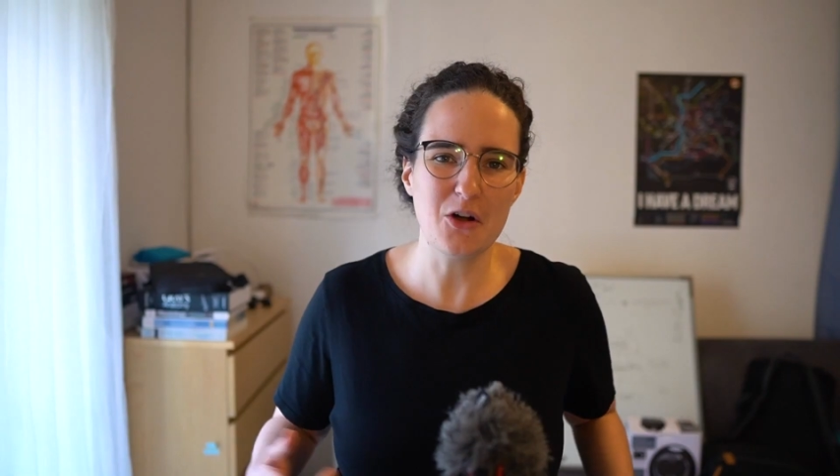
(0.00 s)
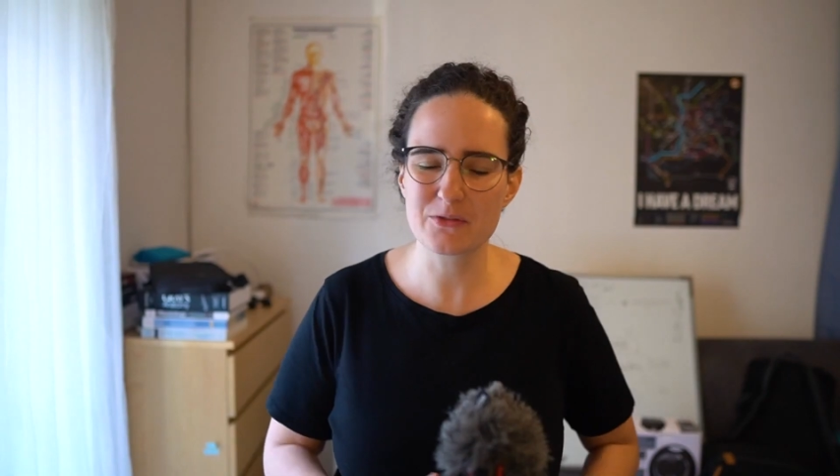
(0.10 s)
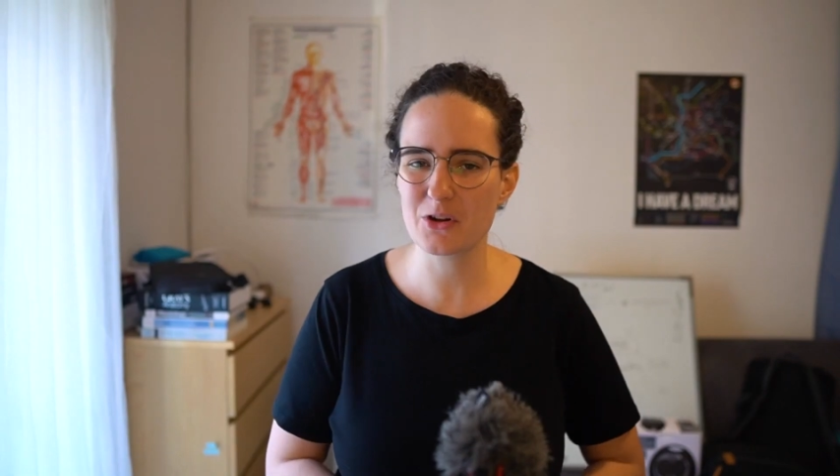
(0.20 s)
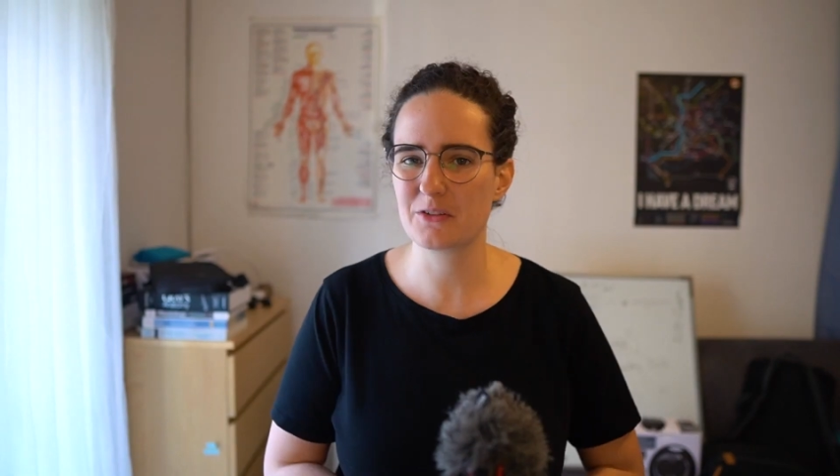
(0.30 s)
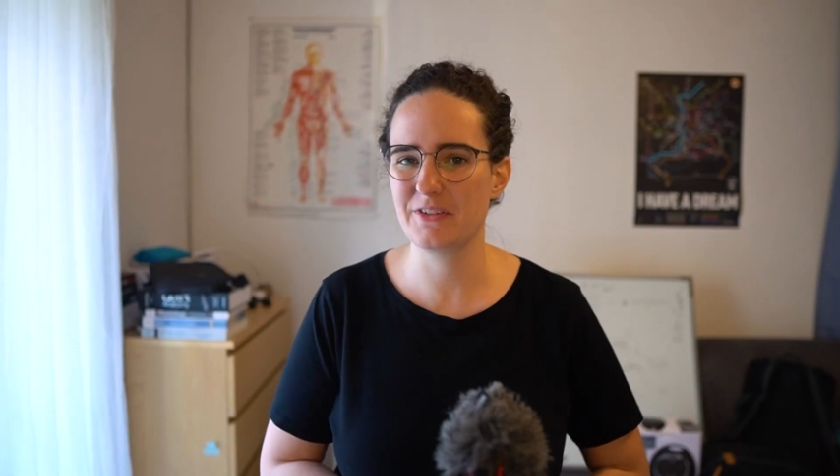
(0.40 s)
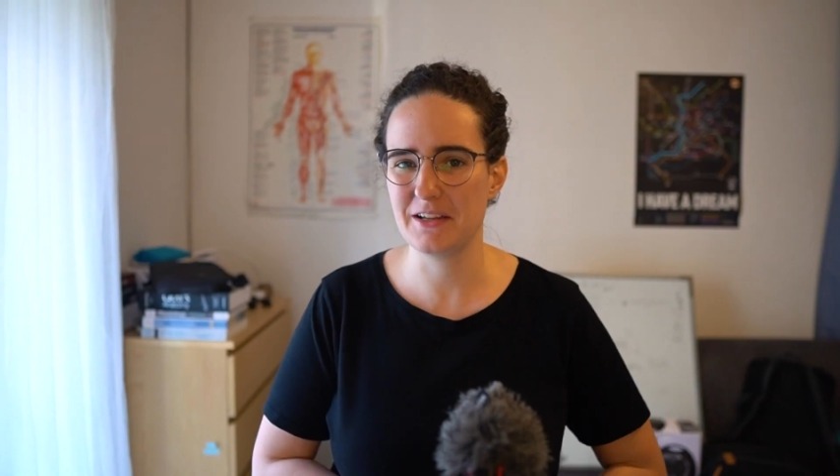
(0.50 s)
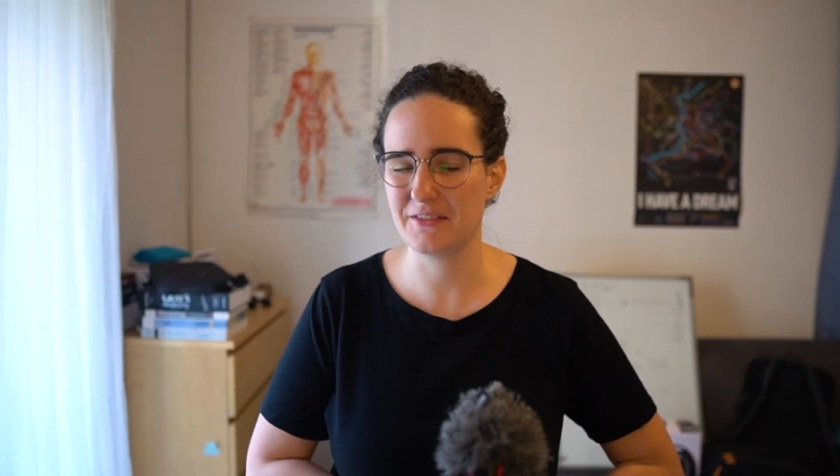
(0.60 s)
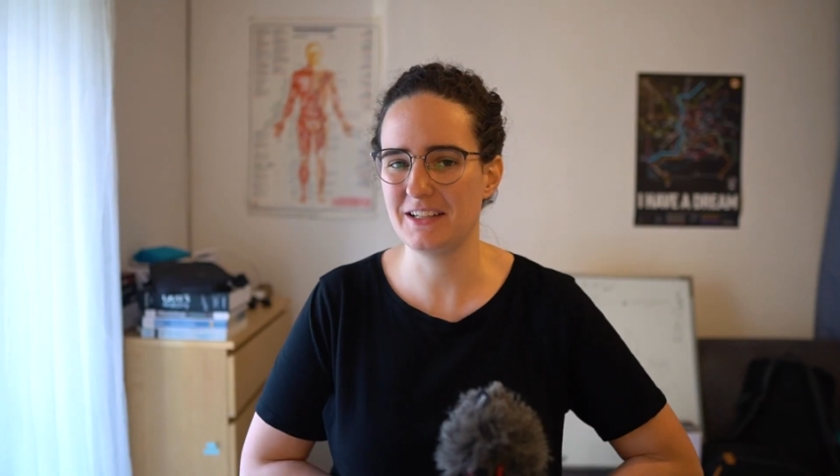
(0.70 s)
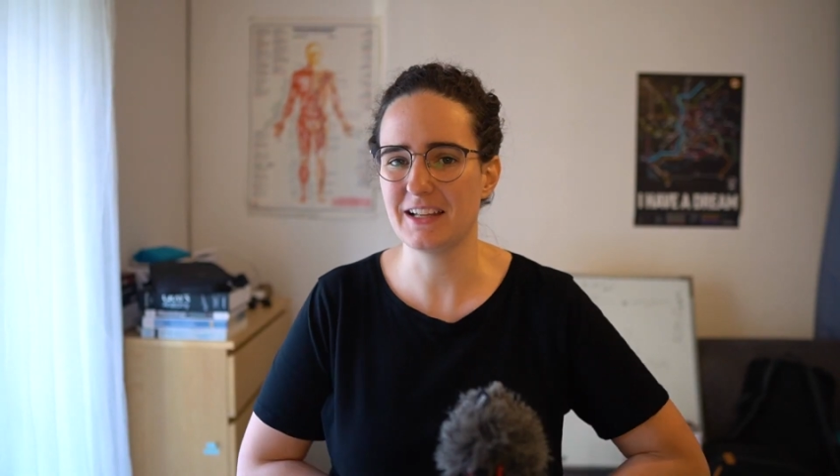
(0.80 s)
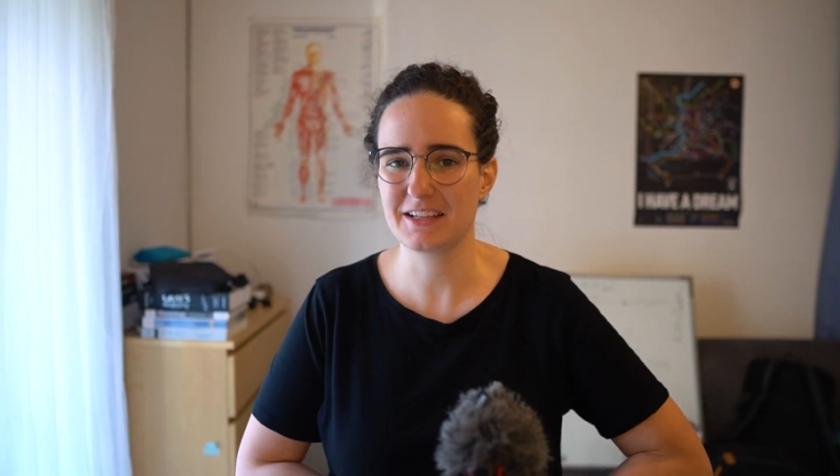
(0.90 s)
overall really,
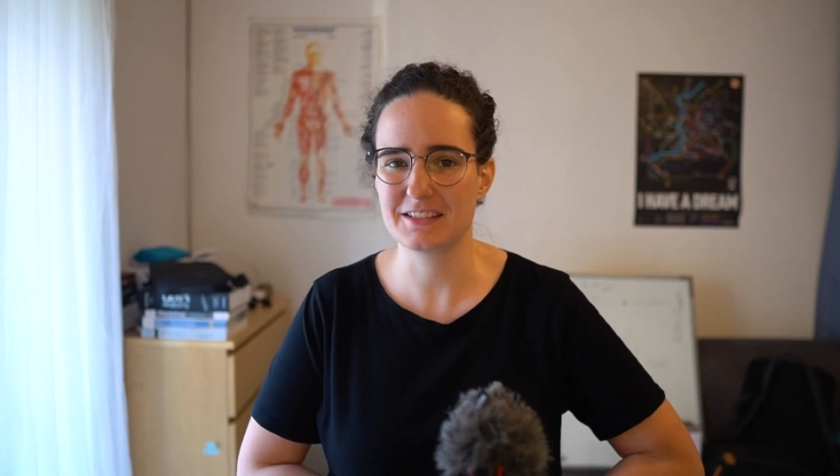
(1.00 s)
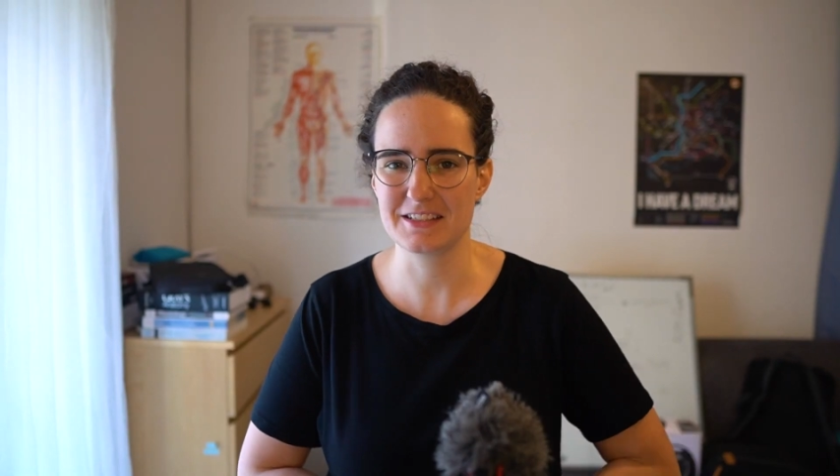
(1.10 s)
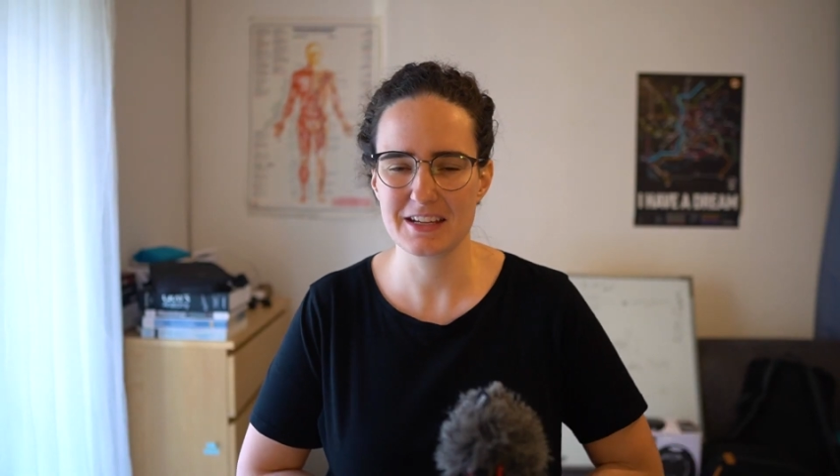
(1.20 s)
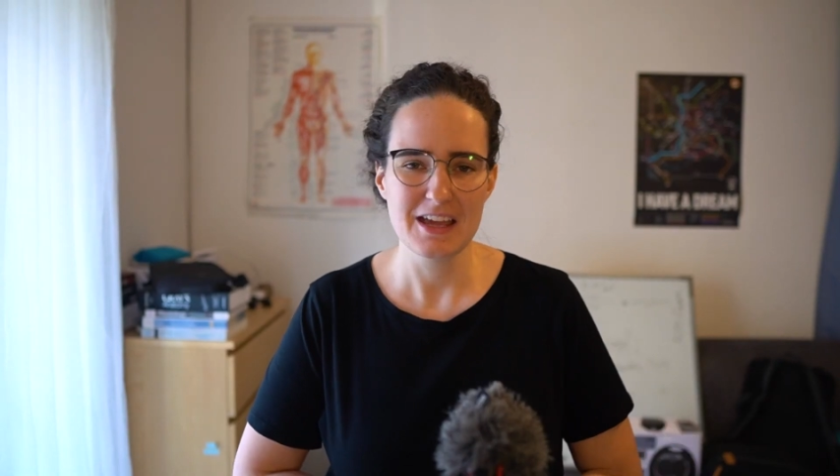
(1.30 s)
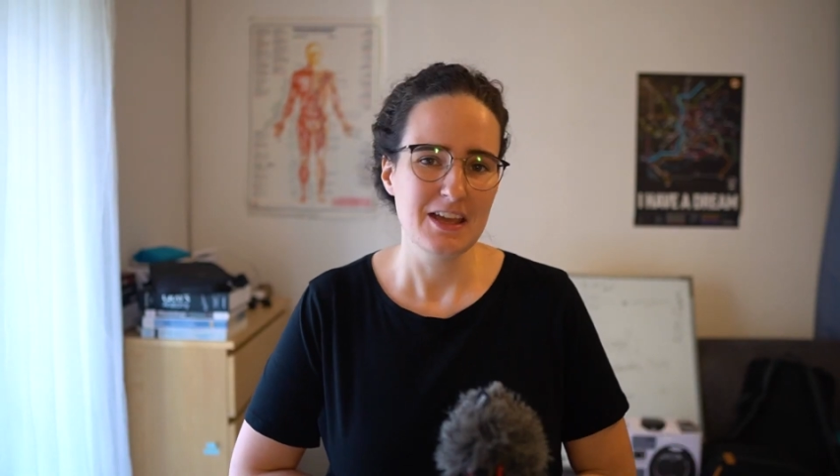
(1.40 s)
really liked it.